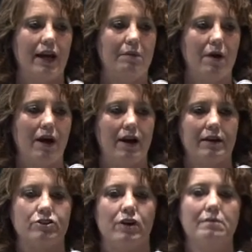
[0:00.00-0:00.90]

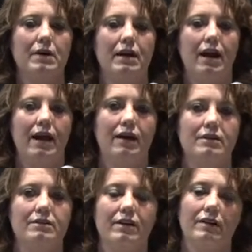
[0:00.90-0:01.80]
antibiotic treatment
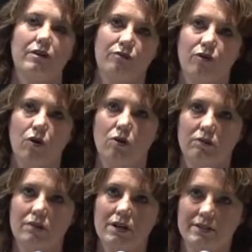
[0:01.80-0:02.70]
and then the
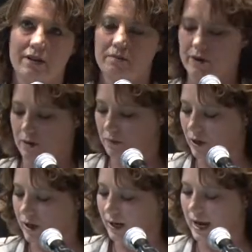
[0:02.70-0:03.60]
full
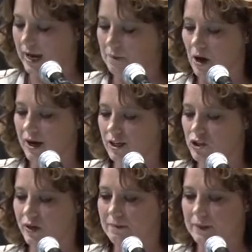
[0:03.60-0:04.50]
subtherapeutic antibiotic
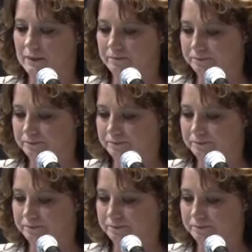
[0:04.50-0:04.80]
treatment.